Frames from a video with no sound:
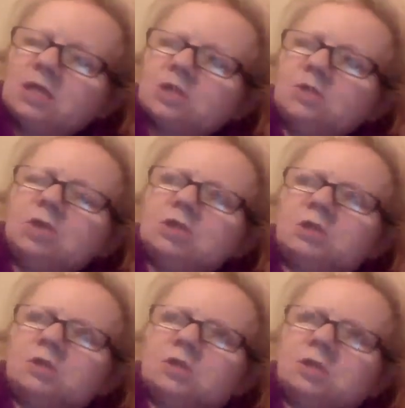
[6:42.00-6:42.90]
So I
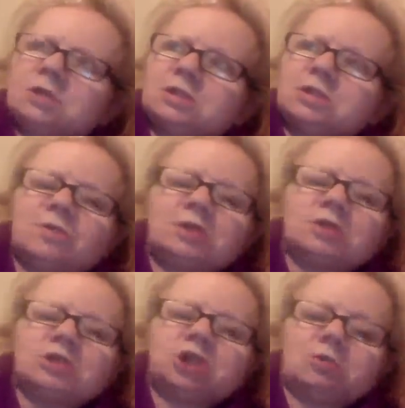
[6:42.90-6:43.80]
looked at the
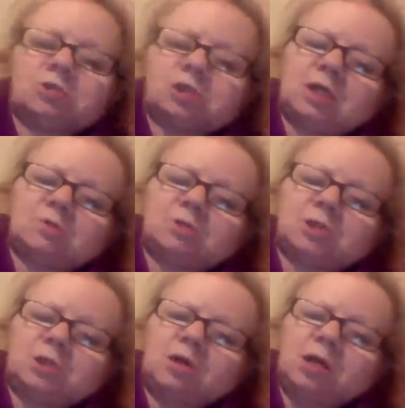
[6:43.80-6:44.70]
serivces sheltered
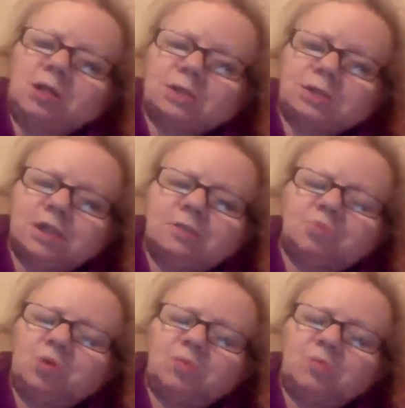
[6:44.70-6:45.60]
housing. I had the
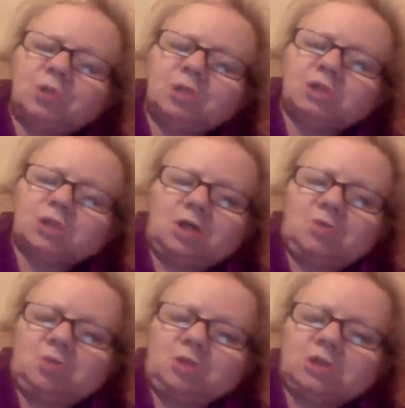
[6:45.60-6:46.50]
same problem years
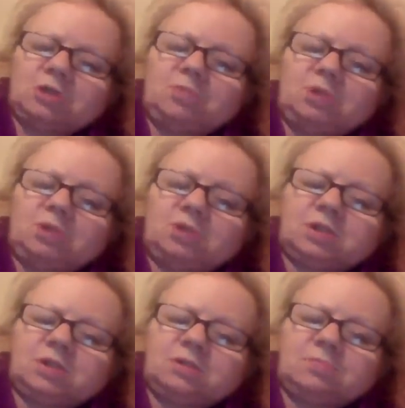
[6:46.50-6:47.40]
ago when I did the bidding
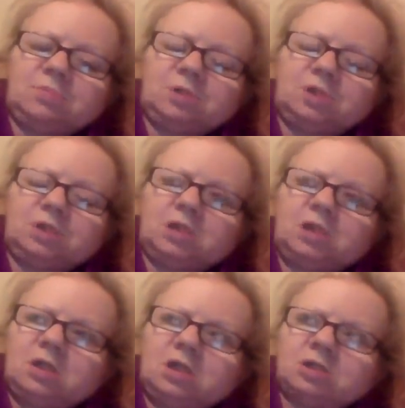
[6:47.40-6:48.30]
system.
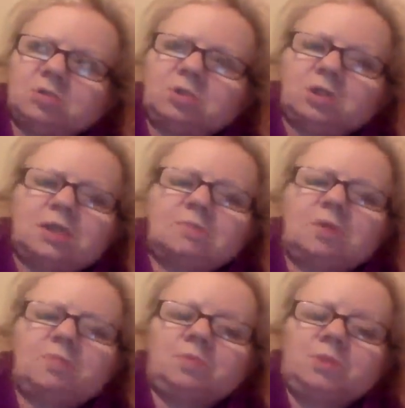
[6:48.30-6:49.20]
So I
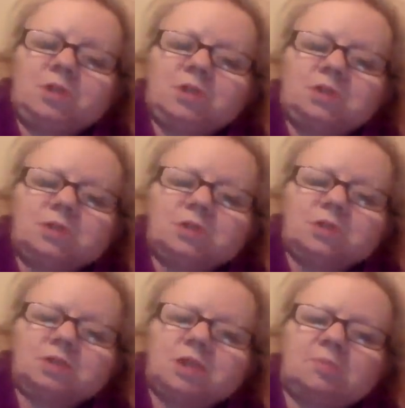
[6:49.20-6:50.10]
gave up in the end
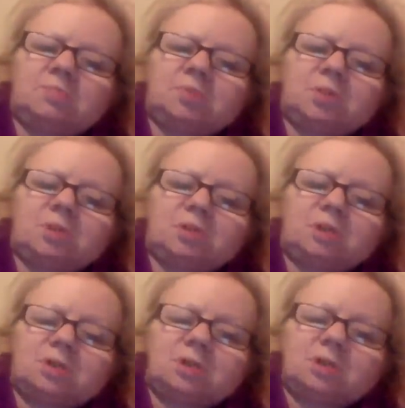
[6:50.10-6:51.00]
and stayed put
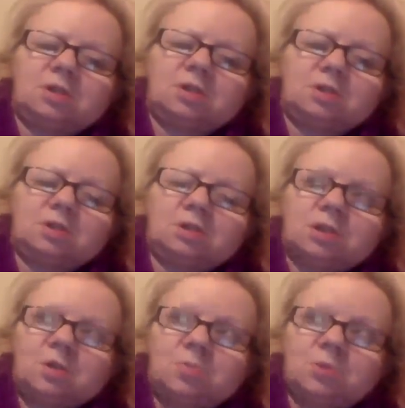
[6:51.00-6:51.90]

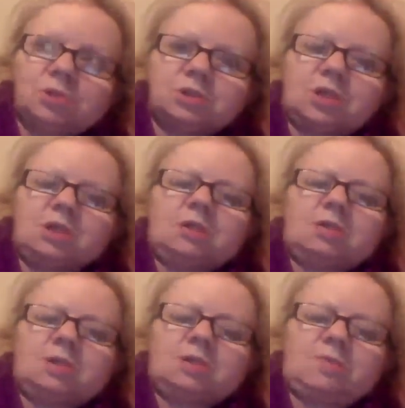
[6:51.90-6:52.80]
because there wasn't
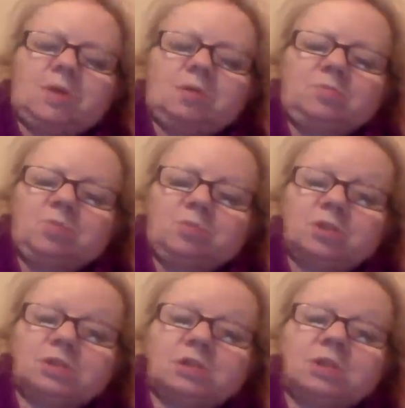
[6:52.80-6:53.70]
anything available, and
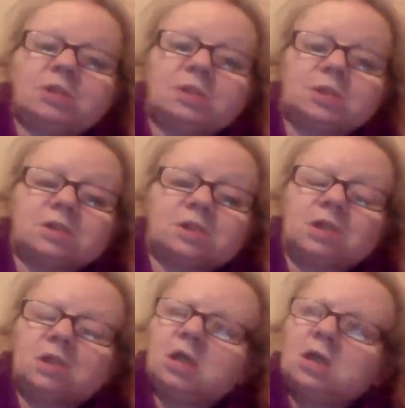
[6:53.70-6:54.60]
there still isn't.
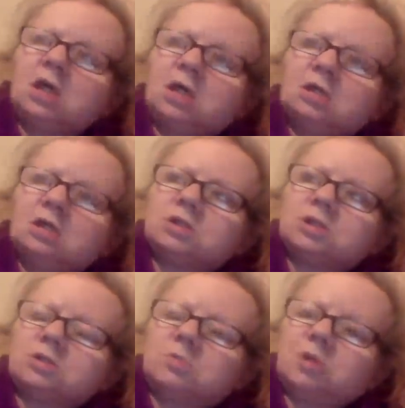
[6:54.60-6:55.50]
I looked
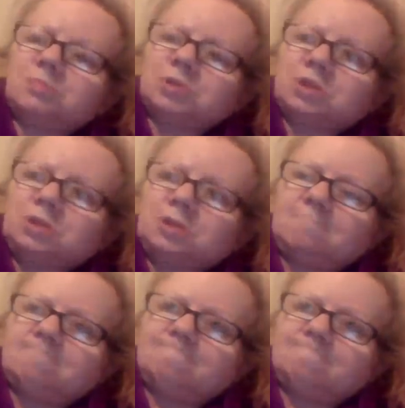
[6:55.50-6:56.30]
on the website.